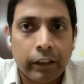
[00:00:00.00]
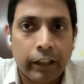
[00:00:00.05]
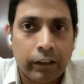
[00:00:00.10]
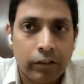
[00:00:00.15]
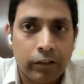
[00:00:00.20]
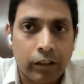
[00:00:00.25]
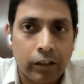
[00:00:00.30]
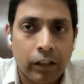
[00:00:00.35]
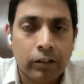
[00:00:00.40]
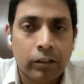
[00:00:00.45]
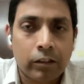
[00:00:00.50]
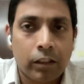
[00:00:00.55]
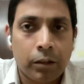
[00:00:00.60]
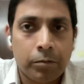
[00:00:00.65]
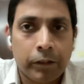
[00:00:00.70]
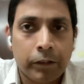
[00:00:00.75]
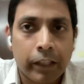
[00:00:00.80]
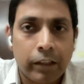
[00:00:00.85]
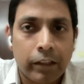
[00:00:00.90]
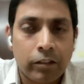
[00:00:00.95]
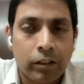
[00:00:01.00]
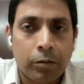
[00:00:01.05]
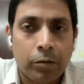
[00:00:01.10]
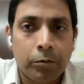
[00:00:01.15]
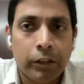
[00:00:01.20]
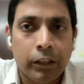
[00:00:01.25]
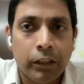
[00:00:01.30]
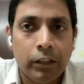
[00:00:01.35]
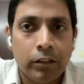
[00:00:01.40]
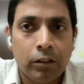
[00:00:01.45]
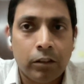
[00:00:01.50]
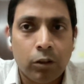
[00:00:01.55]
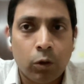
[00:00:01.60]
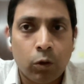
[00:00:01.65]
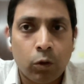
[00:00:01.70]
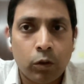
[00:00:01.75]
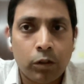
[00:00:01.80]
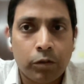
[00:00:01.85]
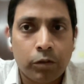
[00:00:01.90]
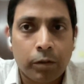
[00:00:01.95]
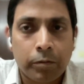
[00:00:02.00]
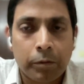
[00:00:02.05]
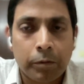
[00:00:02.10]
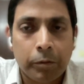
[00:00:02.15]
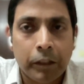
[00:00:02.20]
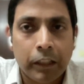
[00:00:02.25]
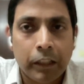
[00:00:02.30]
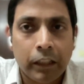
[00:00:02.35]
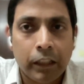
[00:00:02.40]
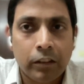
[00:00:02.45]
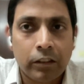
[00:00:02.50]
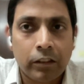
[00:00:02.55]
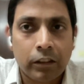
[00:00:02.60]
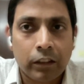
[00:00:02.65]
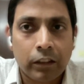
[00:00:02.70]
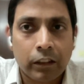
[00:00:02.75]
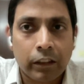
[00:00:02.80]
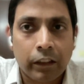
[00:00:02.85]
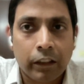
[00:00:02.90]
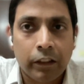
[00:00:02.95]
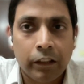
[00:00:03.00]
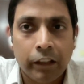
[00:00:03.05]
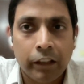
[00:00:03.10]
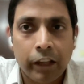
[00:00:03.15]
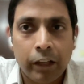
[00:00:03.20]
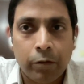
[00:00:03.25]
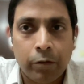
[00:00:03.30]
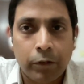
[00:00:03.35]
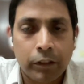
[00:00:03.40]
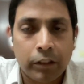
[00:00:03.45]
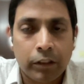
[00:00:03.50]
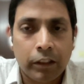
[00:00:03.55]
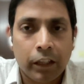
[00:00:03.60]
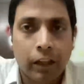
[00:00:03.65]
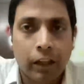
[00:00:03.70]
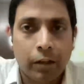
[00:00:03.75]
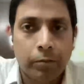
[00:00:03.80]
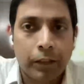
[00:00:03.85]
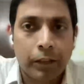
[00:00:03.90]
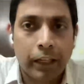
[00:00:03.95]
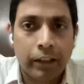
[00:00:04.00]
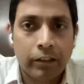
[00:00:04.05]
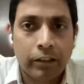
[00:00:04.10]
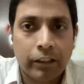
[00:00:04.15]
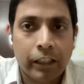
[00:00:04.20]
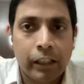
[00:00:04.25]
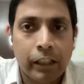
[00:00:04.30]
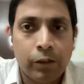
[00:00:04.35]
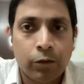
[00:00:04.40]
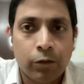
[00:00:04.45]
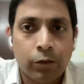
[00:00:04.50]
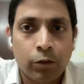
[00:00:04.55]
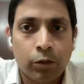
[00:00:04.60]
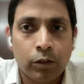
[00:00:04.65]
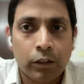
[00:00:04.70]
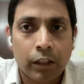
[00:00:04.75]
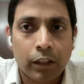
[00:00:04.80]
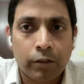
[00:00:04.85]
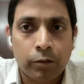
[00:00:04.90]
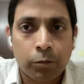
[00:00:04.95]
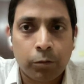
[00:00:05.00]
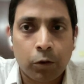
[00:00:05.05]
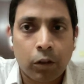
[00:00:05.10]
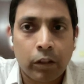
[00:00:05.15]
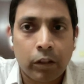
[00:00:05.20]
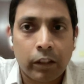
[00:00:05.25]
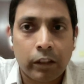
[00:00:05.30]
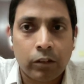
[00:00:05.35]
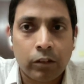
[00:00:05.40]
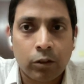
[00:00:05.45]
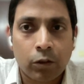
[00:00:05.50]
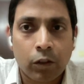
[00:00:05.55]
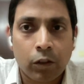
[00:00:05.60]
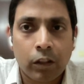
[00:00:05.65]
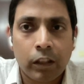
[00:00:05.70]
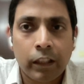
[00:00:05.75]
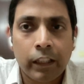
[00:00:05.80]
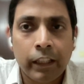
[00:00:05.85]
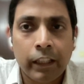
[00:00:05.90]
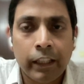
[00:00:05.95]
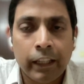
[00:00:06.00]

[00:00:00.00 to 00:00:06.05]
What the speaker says: get transcripts, get summaries, notes from the meetings, integrate with CRMs like Salesforce, HubSpot, and so on,